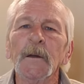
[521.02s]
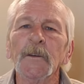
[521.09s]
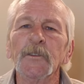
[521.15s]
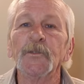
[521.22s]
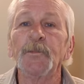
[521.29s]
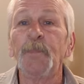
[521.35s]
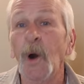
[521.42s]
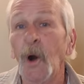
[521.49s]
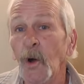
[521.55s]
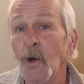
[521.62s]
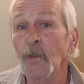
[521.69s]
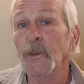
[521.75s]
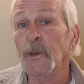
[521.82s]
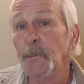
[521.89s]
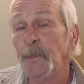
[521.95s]
It's
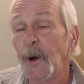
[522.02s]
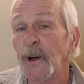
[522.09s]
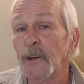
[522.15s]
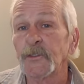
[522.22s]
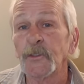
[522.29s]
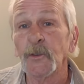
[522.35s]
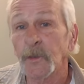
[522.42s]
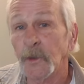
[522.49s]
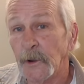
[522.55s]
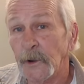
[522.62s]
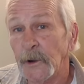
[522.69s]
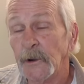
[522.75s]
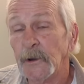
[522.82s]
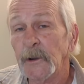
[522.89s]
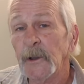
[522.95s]
Paul the apostle
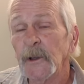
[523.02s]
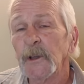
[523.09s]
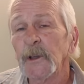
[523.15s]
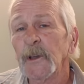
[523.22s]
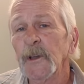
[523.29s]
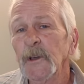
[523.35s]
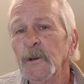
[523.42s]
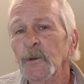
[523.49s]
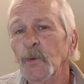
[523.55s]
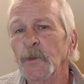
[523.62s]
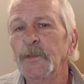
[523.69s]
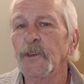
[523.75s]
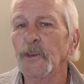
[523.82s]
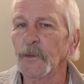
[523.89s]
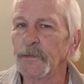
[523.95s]
there
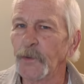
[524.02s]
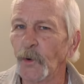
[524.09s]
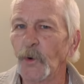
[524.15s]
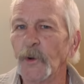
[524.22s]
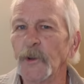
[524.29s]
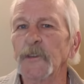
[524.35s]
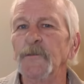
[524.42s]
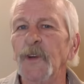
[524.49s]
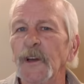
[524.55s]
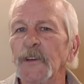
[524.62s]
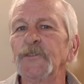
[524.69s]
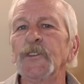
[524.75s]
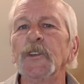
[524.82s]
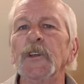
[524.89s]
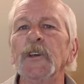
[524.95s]
with the authority
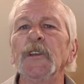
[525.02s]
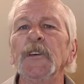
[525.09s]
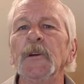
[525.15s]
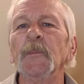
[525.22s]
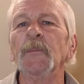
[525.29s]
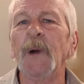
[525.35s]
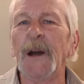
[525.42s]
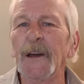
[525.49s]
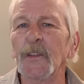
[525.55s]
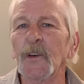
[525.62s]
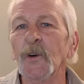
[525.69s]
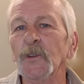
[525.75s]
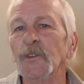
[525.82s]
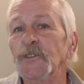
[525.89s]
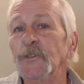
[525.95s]
vested in him by the
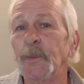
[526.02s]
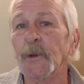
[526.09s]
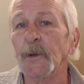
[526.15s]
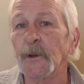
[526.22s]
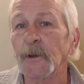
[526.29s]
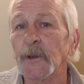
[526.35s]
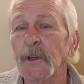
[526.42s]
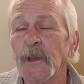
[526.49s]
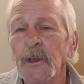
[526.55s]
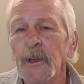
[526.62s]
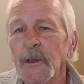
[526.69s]
Holy Spirit.